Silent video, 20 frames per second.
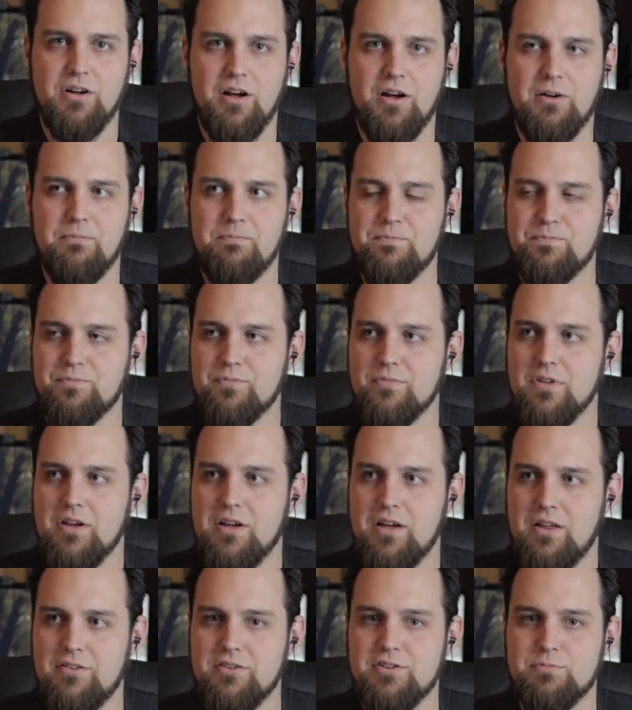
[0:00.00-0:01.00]
Um,
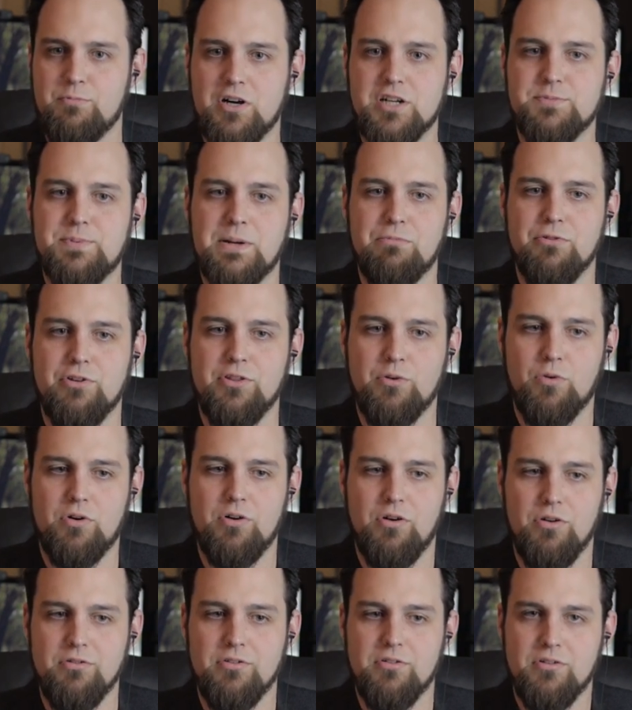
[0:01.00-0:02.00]
the smartest people in the
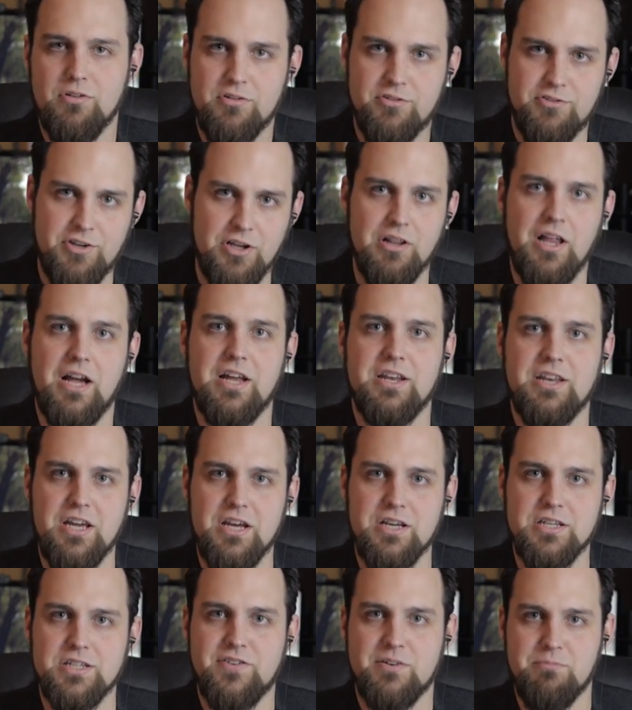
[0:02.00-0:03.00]
world steal
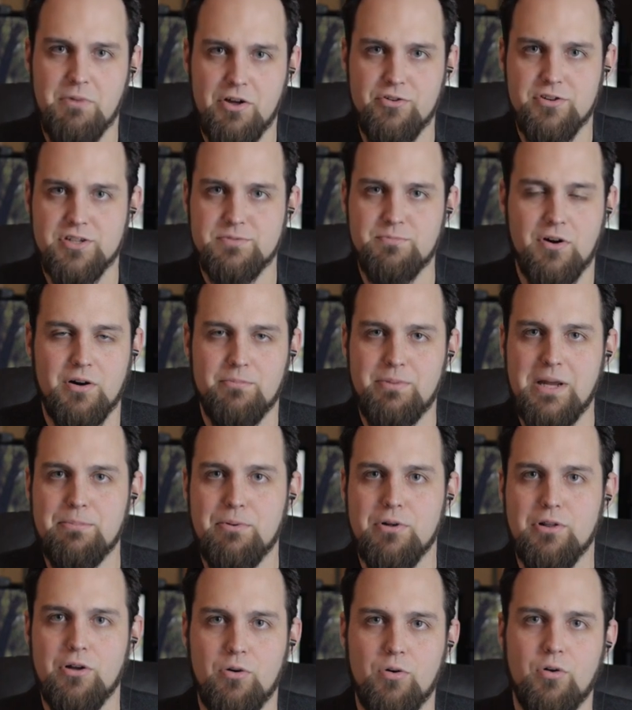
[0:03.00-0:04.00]
ideas from other smart
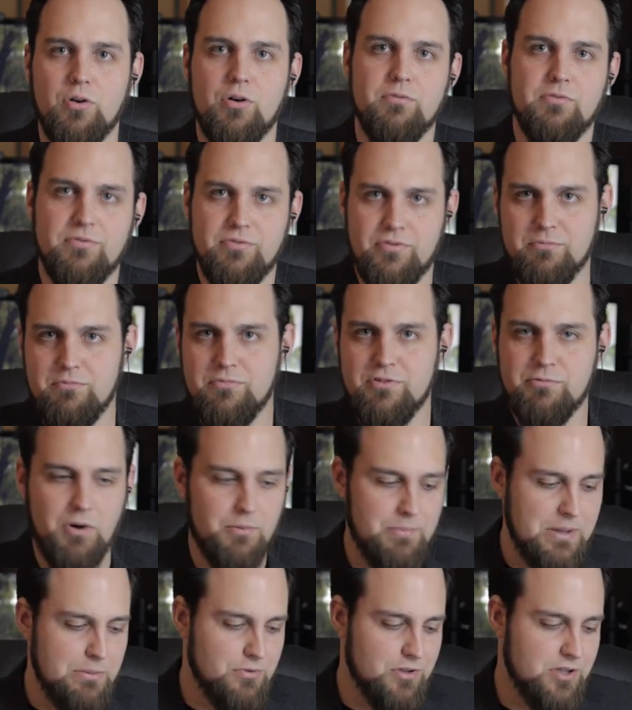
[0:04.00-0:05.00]
people or from
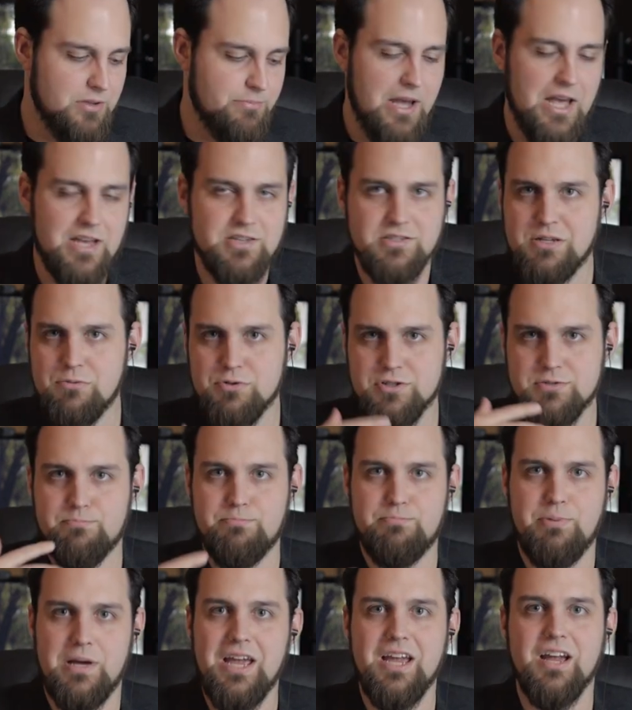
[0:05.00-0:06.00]
smart people in the past. He was
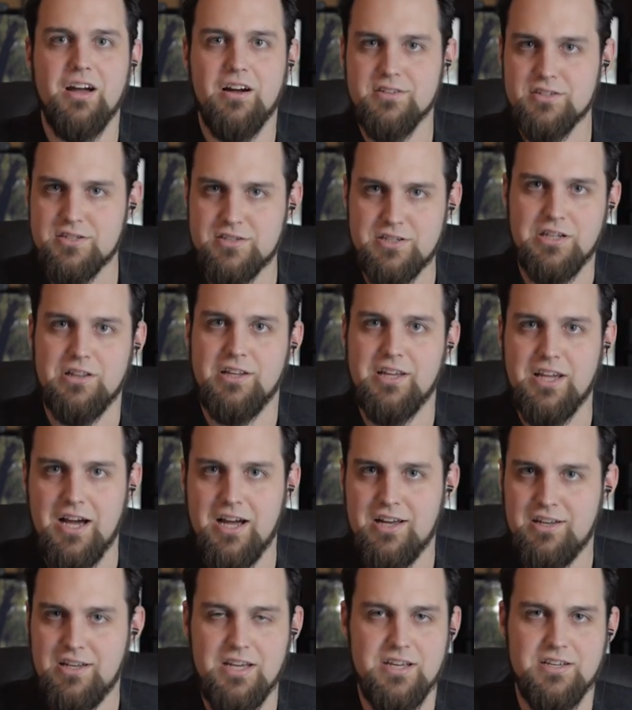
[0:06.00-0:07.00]
big on stealing
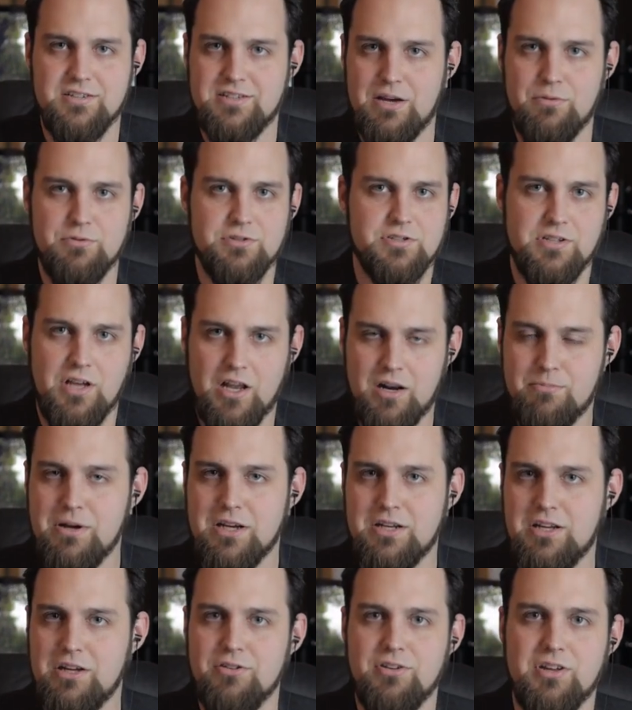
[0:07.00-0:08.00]
ideas. That was not a
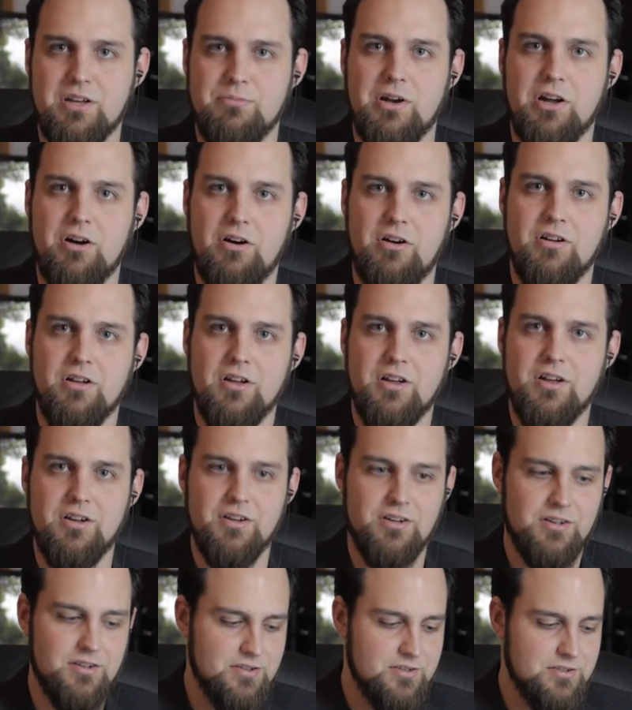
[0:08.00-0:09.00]
big deal to him at all.
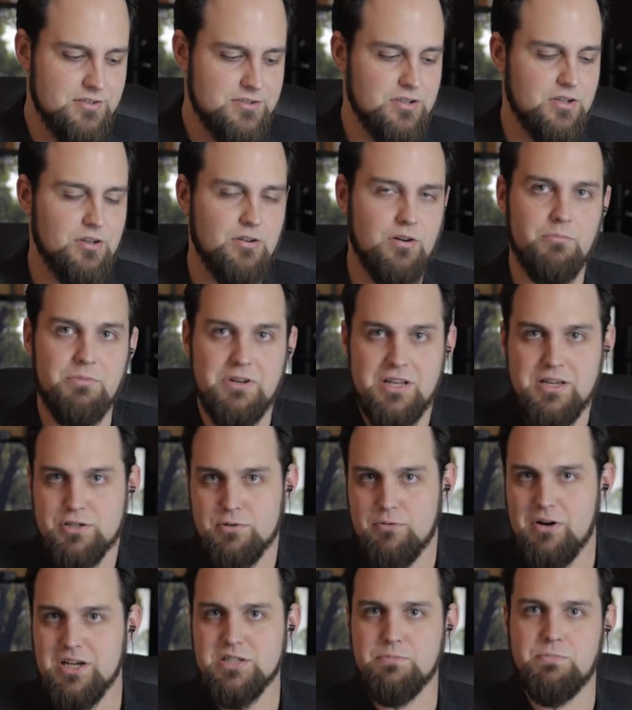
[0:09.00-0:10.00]
So, but
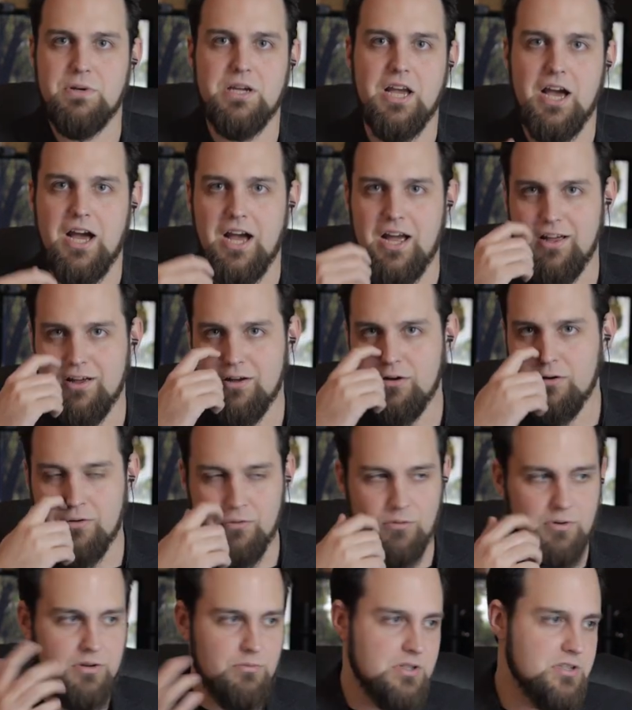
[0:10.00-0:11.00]
he's a recipe guy.
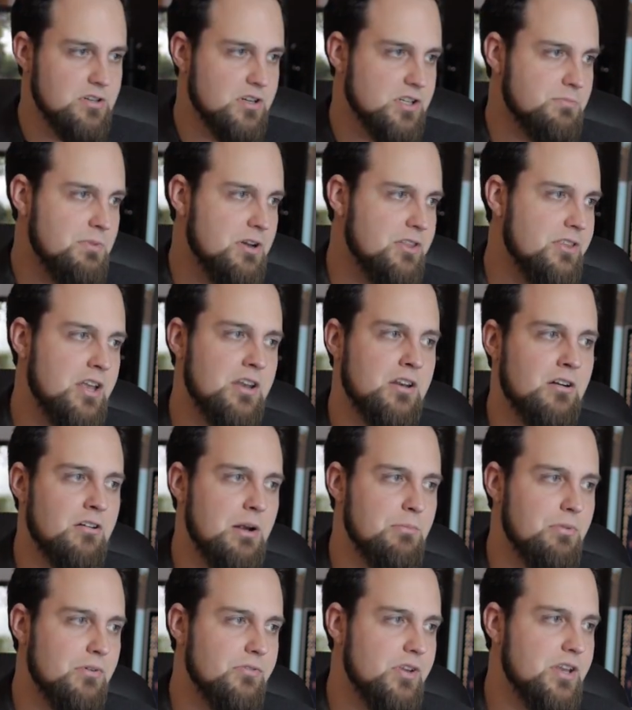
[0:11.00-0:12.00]
We, we, we talked about that in our
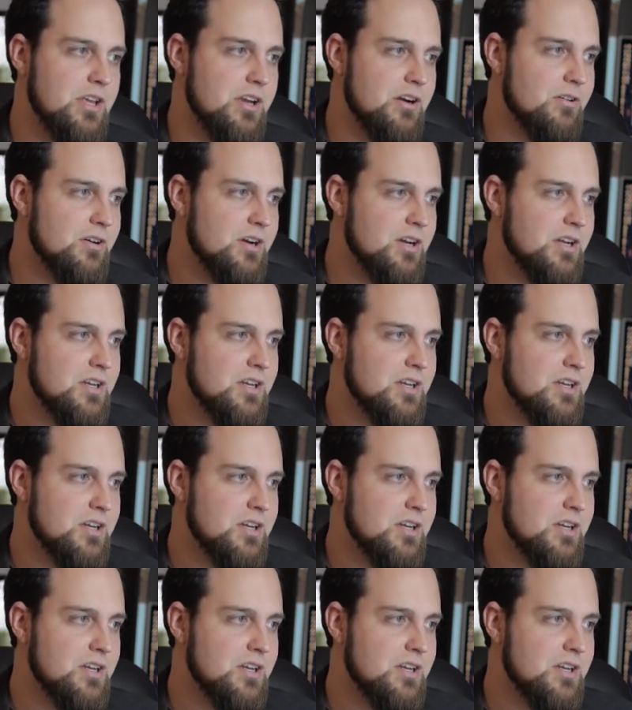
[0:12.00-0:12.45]
Apple video.